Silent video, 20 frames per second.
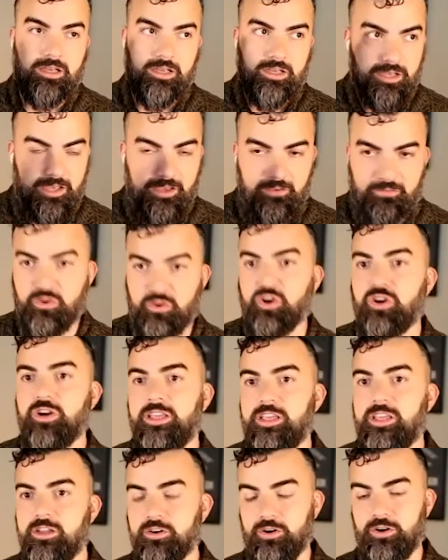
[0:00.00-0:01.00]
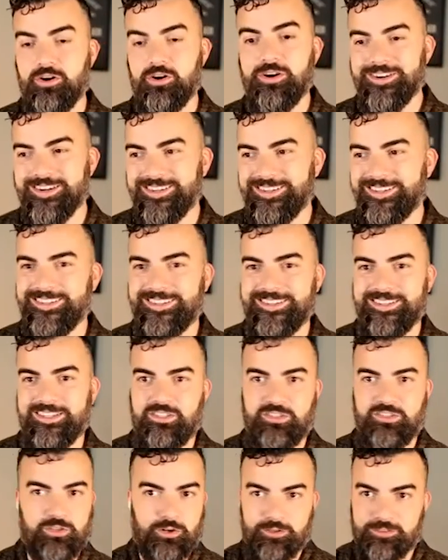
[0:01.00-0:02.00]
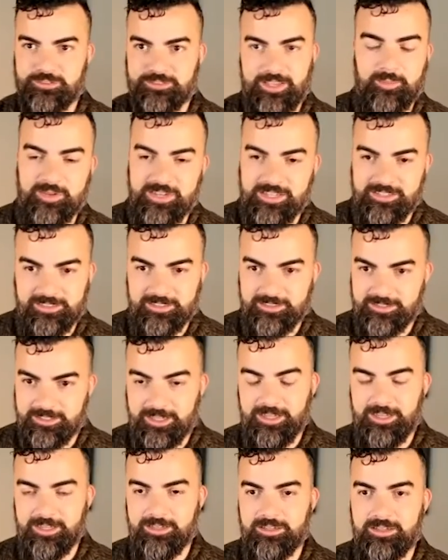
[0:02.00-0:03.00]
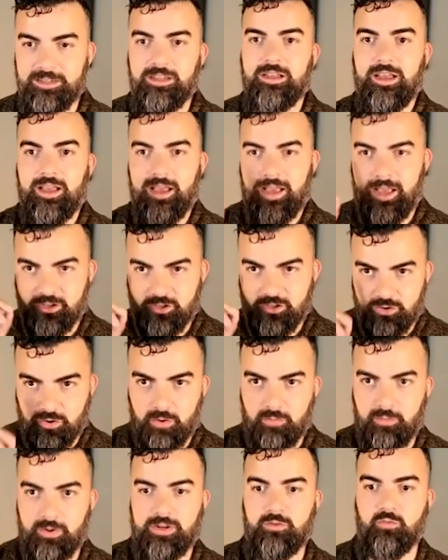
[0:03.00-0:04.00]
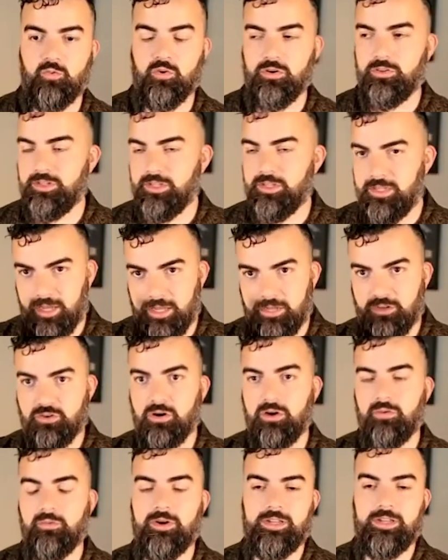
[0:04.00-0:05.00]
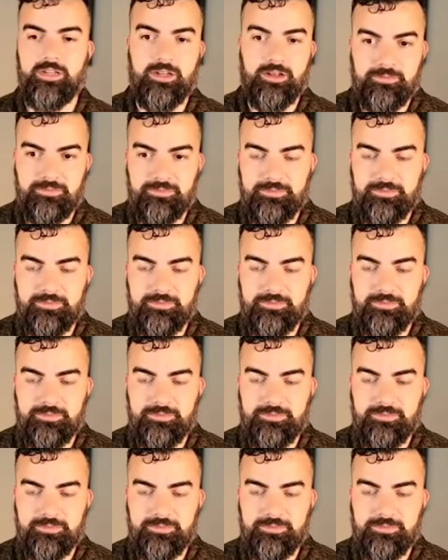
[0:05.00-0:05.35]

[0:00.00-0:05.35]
if you're here, your assignment isn't done right. and you're already worthy and you're already enough.